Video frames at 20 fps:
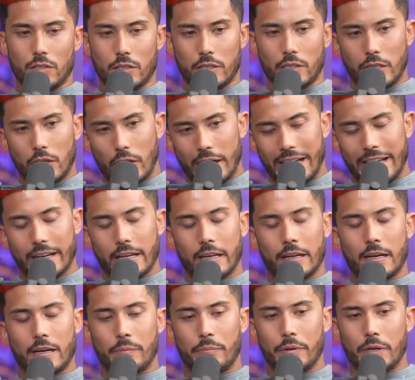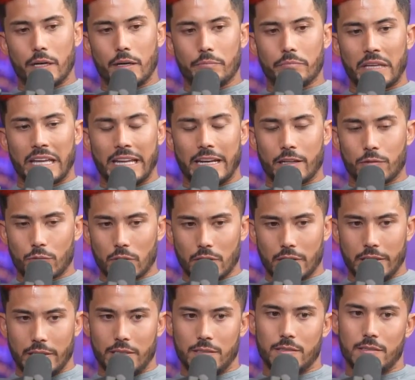you know, I ended up getting
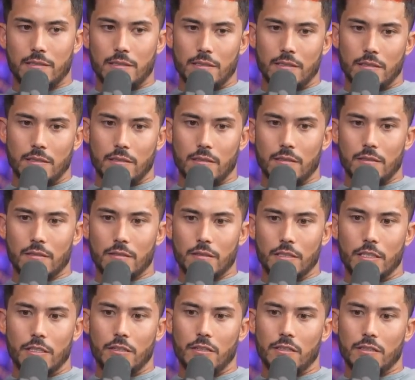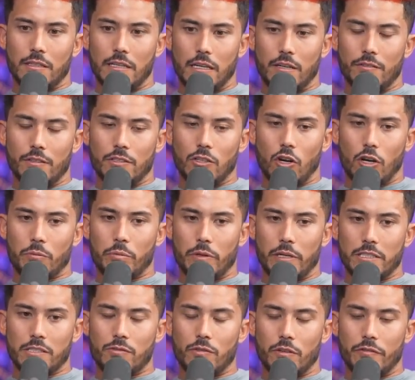released and, you know, in kind of a dark
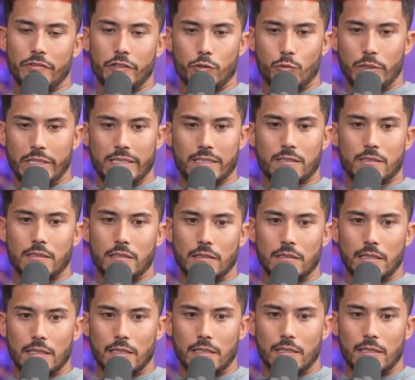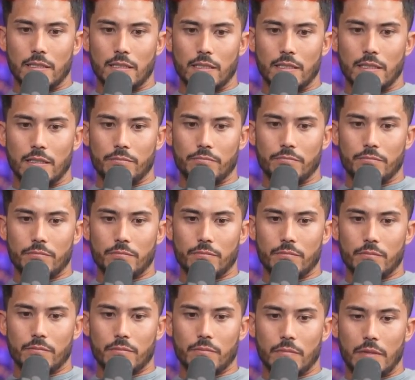place for a few weeks. And then I
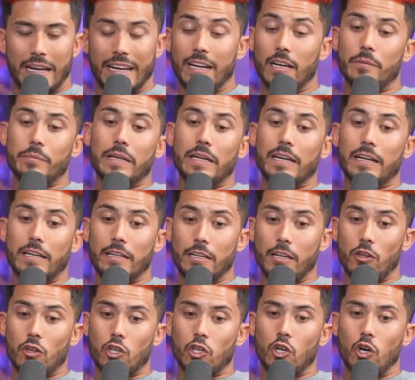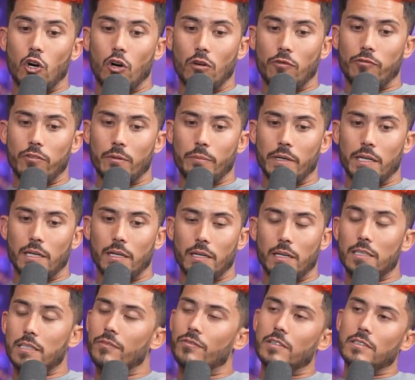ended up getting another call from a
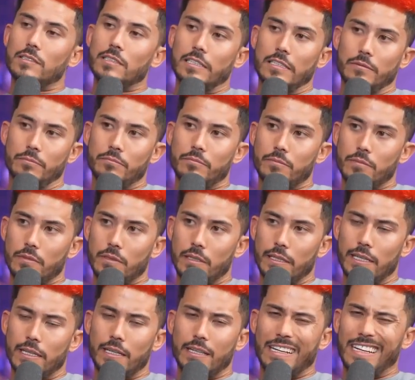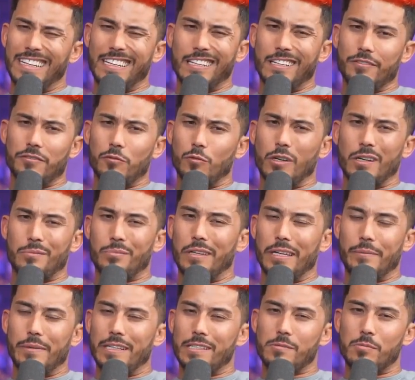different team. And I didn't even want to play
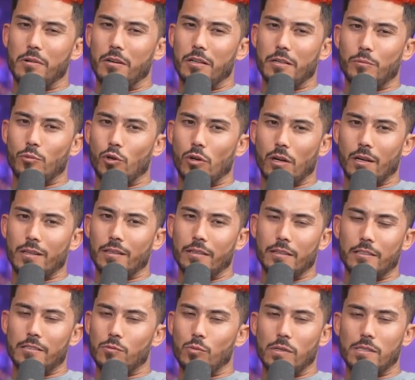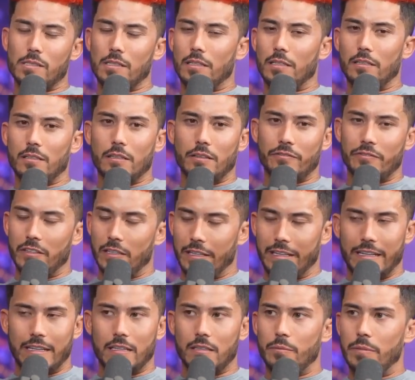baseball anymore. This wasn't an
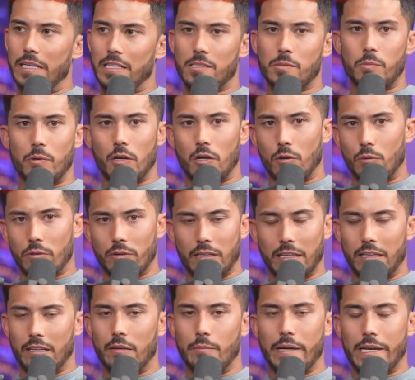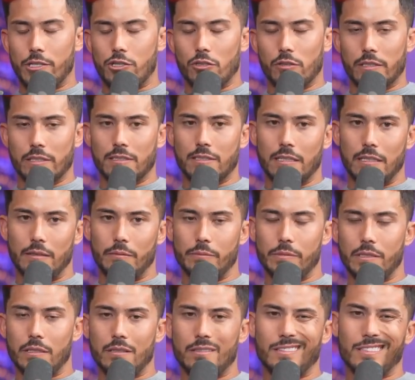affiliated baseball with any of the major league teams.
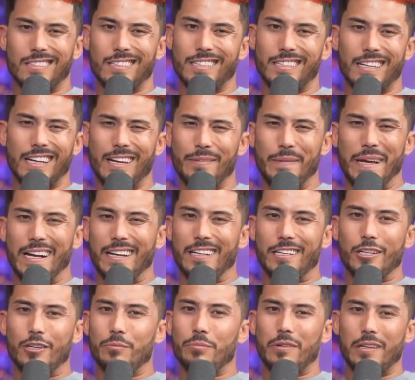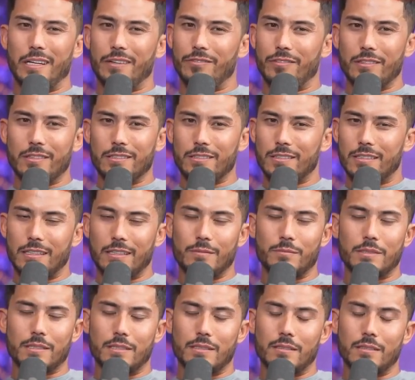And I was like, I'm not going to go play for these
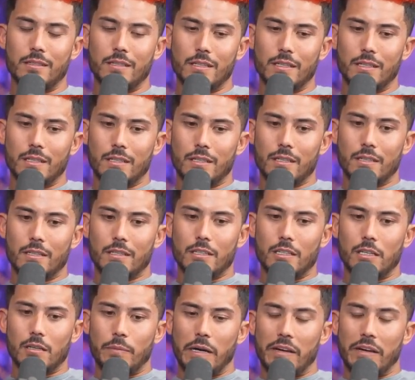teams. And, you know, my